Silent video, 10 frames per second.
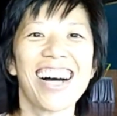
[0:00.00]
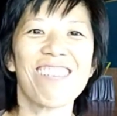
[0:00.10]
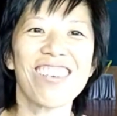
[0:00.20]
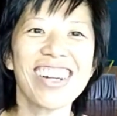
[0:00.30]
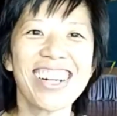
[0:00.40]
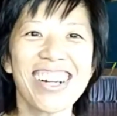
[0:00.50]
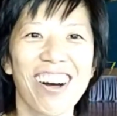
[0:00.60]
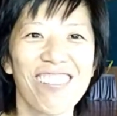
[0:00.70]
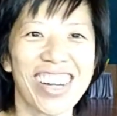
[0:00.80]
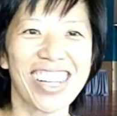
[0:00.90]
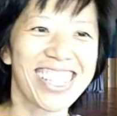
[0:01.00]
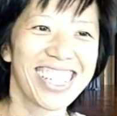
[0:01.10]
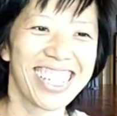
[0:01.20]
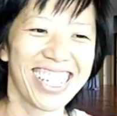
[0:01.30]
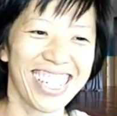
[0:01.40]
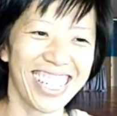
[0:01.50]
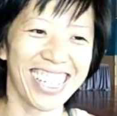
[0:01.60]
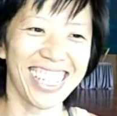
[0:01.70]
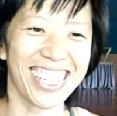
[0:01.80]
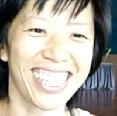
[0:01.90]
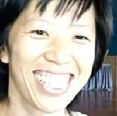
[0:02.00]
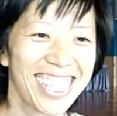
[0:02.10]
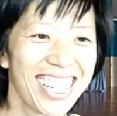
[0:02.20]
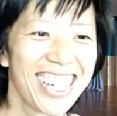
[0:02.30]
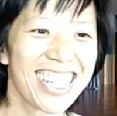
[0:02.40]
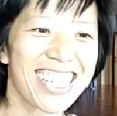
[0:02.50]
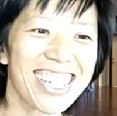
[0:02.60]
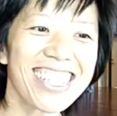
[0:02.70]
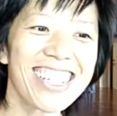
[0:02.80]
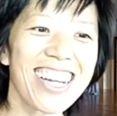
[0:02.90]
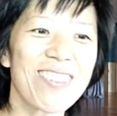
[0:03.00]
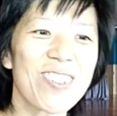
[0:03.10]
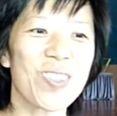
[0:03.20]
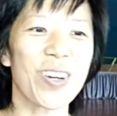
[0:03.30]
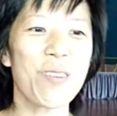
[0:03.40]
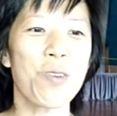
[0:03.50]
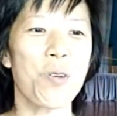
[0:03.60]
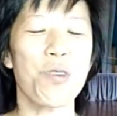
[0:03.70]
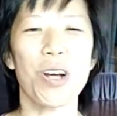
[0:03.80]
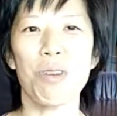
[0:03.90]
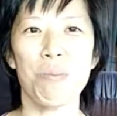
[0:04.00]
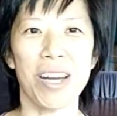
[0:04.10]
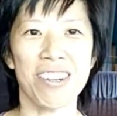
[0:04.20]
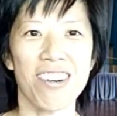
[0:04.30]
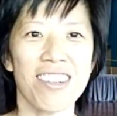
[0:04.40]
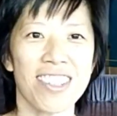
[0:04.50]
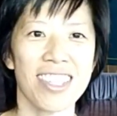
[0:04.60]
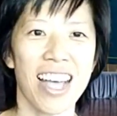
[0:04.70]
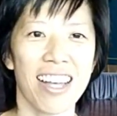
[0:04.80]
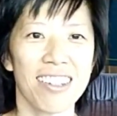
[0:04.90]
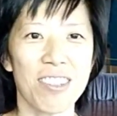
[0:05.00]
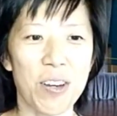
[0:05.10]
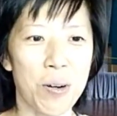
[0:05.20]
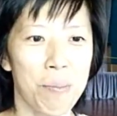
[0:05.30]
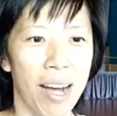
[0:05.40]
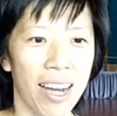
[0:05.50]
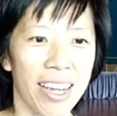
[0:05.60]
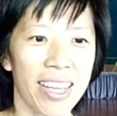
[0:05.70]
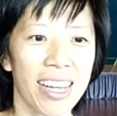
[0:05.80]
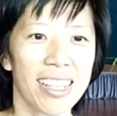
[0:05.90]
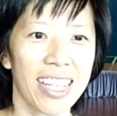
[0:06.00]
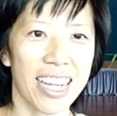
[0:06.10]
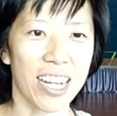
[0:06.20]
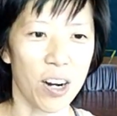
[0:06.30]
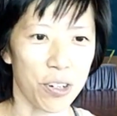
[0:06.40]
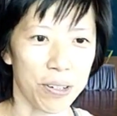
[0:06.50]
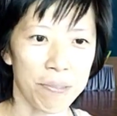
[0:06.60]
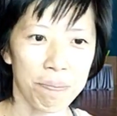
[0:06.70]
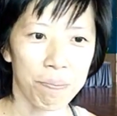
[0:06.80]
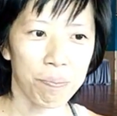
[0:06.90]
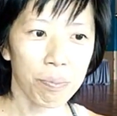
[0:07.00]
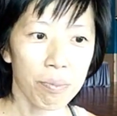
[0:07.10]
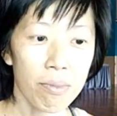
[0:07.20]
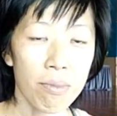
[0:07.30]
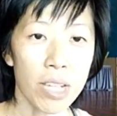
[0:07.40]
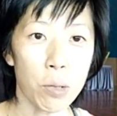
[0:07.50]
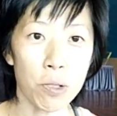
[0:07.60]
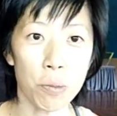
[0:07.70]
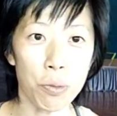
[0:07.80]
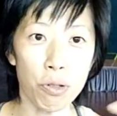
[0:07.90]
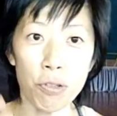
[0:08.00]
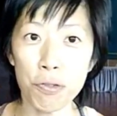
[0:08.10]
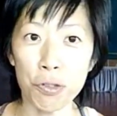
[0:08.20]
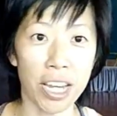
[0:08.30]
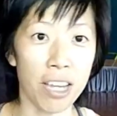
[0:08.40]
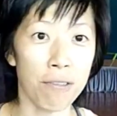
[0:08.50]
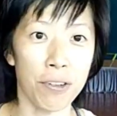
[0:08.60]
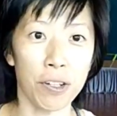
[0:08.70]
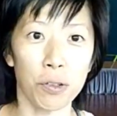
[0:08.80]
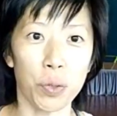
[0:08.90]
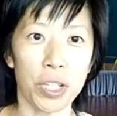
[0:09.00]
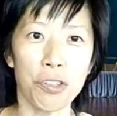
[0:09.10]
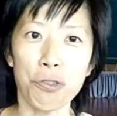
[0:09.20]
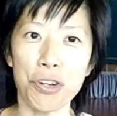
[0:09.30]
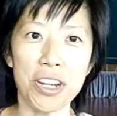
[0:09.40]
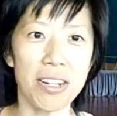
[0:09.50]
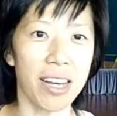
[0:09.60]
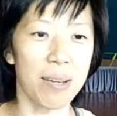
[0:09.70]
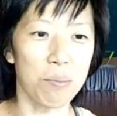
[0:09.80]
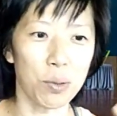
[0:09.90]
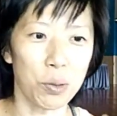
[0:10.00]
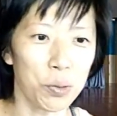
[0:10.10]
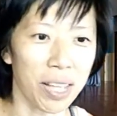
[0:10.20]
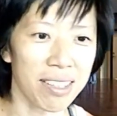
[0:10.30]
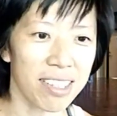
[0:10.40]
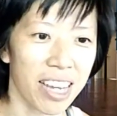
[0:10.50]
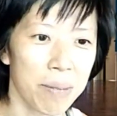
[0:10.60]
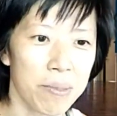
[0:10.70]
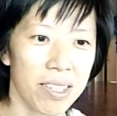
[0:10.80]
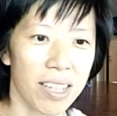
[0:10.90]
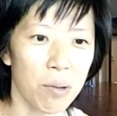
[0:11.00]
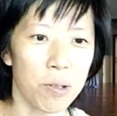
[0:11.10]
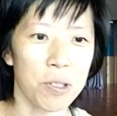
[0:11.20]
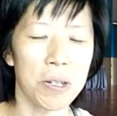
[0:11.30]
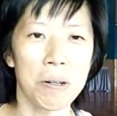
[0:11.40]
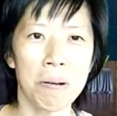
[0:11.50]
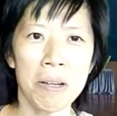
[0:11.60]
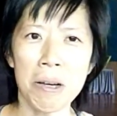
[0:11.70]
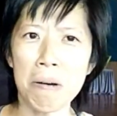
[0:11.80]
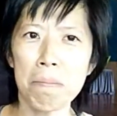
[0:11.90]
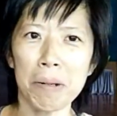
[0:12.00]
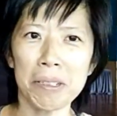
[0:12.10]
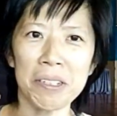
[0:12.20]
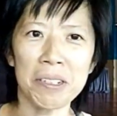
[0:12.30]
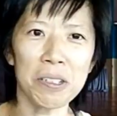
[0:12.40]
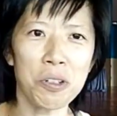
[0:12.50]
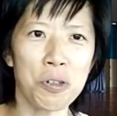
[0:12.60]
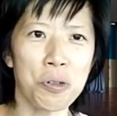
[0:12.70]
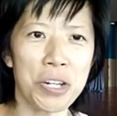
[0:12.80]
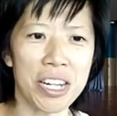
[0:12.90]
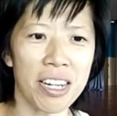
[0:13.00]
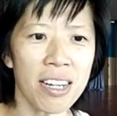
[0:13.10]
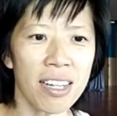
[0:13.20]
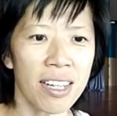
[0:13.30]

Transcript: I'm reading a comment. The other day, I was going for a run with my dogs at a nearby lake garden. It was a beautiful day filled with green and blue landscapes. There was a particular tree